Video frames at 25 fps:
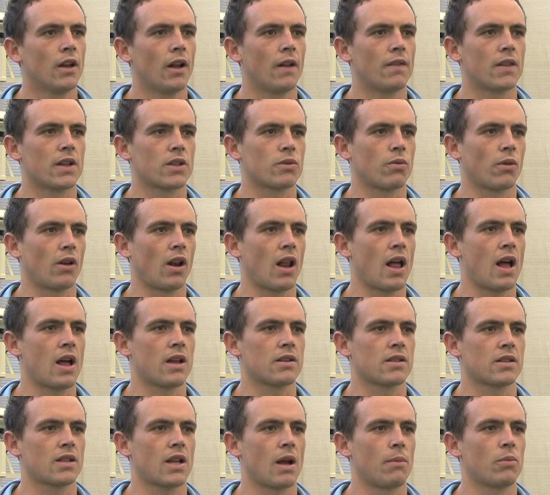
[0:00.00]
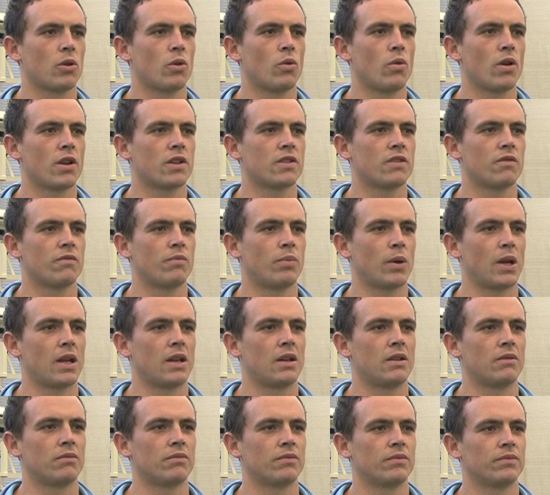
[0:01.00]
that's what the last couple of weeks have
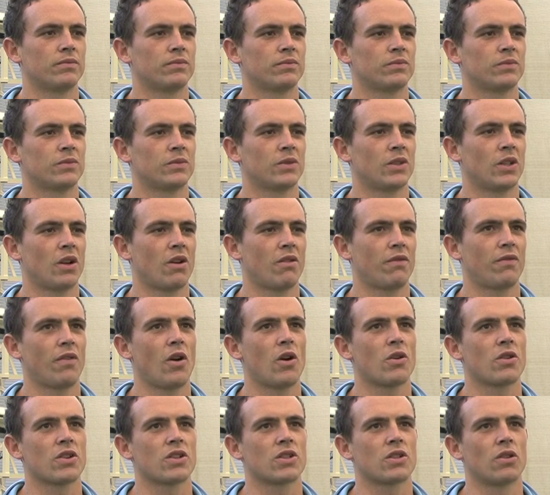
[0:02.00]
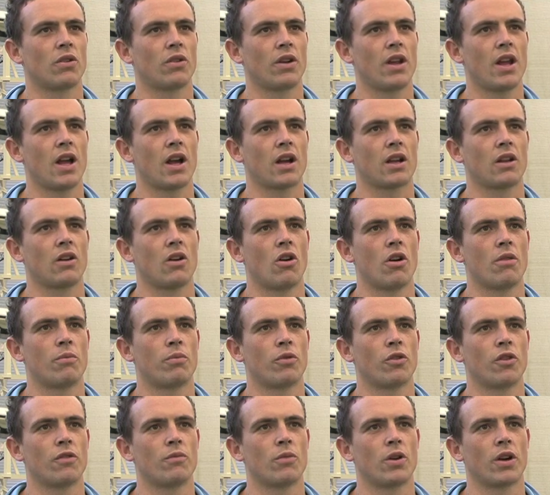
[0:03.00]
been focused on. How can I
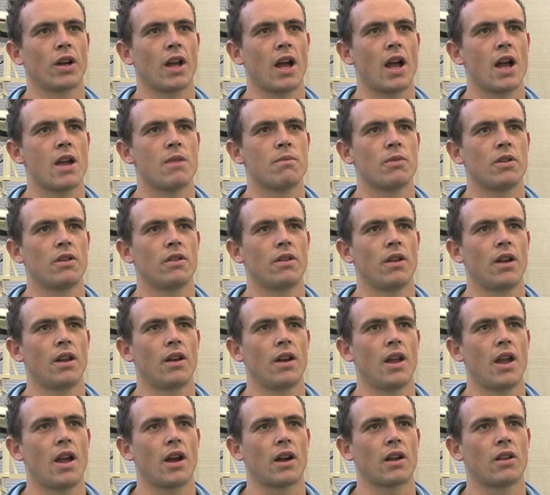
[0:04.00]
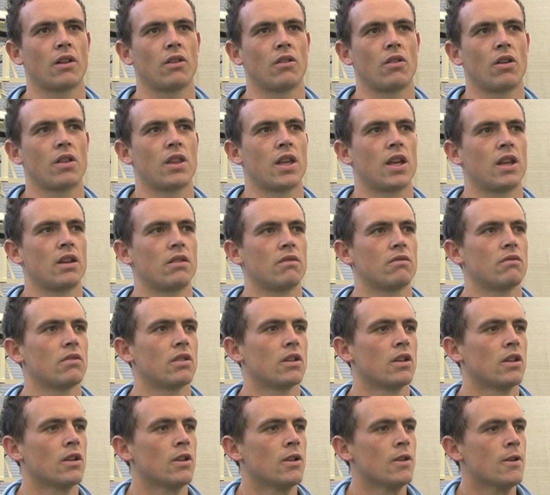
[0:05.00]
improve my game, and how can I then
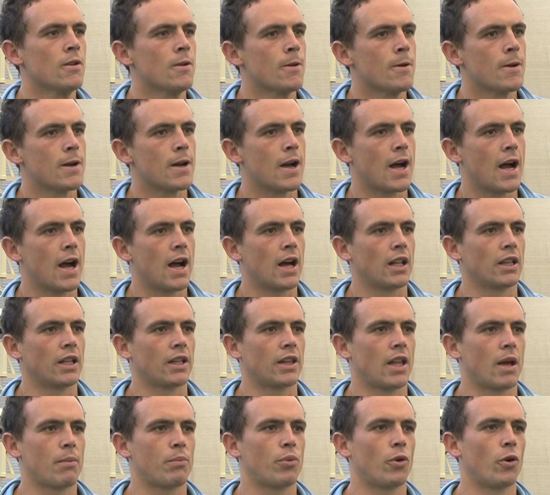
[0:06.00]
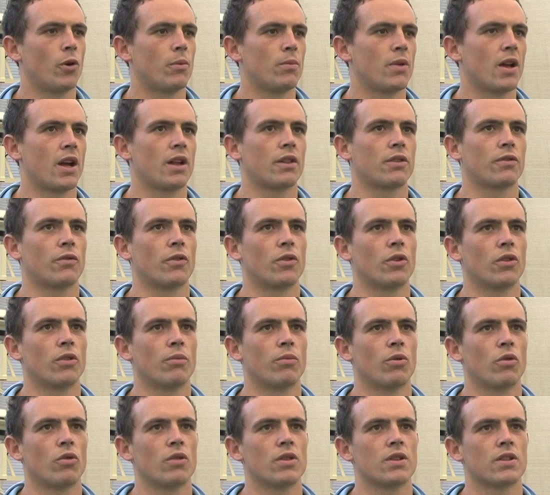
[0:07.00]
let that permeate through to the
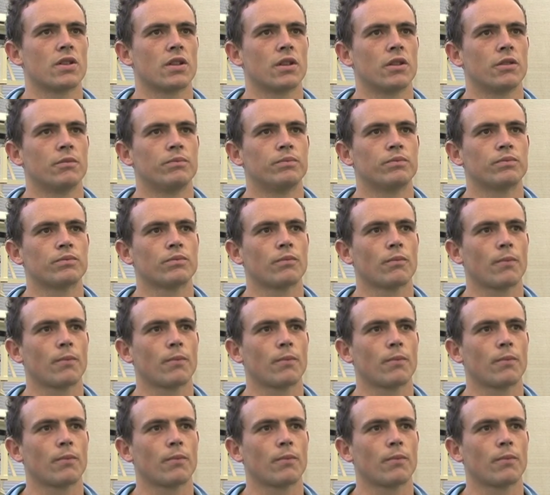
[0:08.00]
boys? And